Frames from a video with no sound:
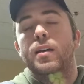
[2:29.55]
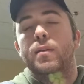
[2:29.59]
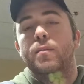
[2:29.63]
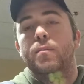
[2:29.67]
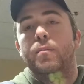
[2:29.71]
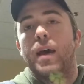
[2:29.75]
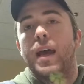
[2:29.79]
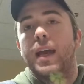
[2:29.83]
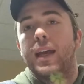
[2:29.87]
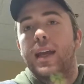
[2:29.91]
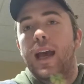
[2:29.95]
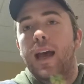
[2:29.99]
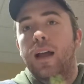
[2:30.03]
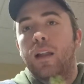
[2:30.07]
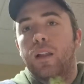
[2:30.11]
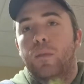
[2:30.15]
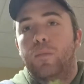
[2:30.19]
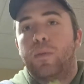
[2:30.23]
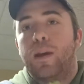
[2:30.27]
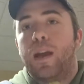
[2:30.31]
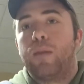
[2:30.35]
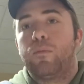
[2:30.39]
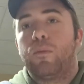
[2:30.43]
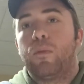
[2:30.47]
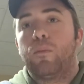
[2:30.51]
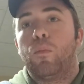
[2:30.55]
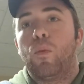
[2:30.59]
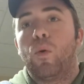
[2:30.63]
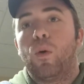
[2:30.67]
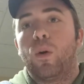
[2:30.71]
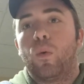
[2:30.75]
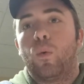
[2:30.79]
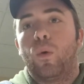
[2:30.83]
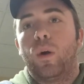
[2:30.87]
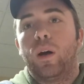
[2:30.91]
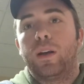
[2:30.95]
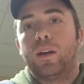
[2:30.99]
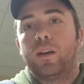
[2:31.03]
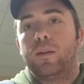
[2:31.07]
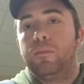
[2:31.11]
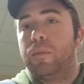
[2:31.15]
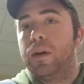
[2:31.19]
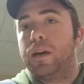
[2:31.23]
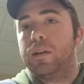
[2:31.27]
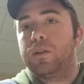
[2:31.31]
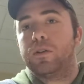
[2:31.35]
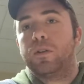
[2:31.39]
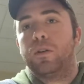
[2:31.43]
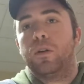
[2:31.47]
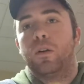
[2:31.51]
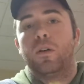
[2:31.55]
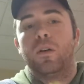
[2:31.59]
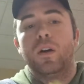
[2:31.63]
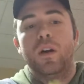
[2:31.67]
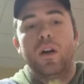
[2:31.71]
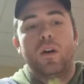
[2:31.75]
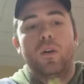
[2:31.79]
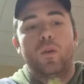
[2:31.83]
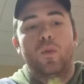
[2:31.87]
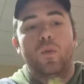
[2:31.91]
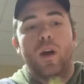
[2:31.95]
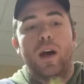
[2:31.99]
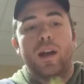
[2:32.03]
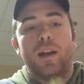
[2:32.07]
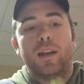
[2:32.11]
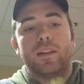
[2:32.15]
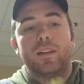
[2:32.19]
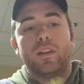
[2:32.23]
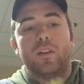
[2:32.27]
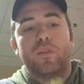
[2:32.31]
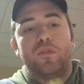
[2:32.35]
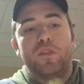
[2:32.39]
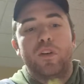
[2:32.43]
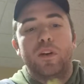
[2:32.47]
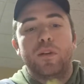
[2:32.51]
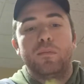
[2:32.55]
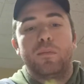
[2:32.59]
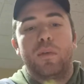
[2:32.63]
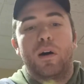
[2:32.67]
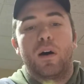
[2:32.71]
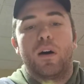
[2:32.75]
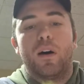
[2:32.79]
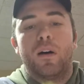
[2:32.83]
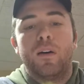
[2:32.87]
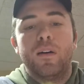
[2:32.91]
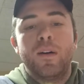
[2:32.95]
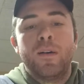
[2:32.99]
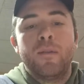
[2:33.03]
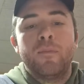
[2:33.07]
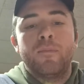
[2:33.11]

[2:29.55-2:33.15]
make Alabama more one-dimensional running the football.